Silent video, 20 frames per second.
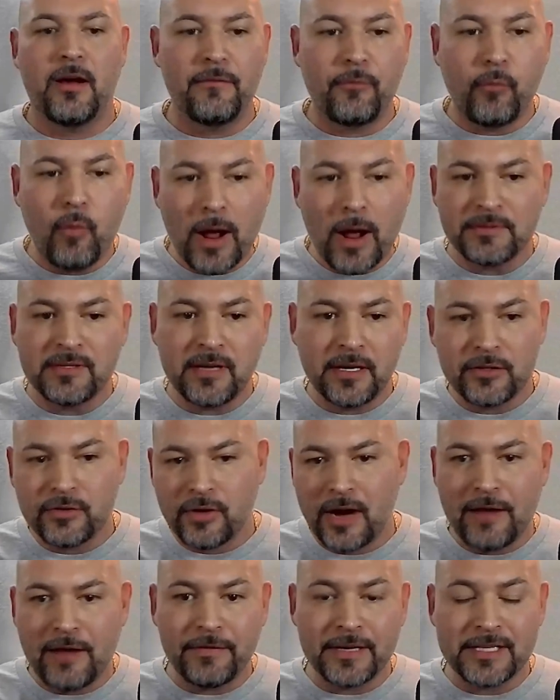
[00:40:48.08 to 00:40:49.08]
of website
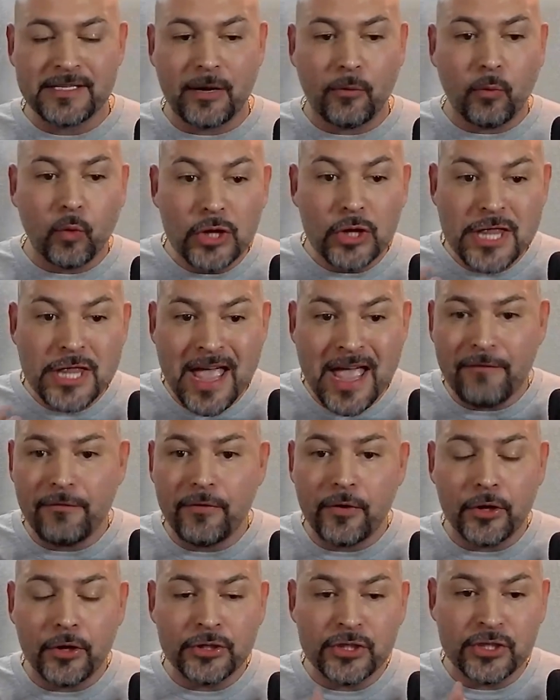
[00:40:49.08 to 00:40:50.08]
traffics that will
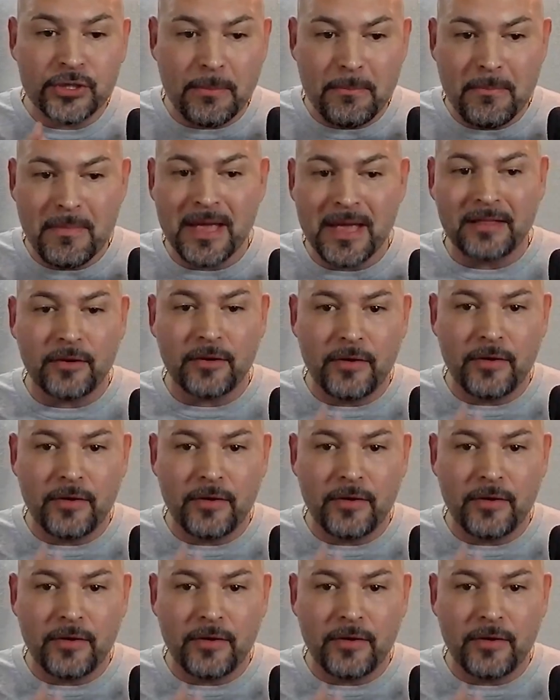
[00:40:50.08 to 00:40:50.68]
never submit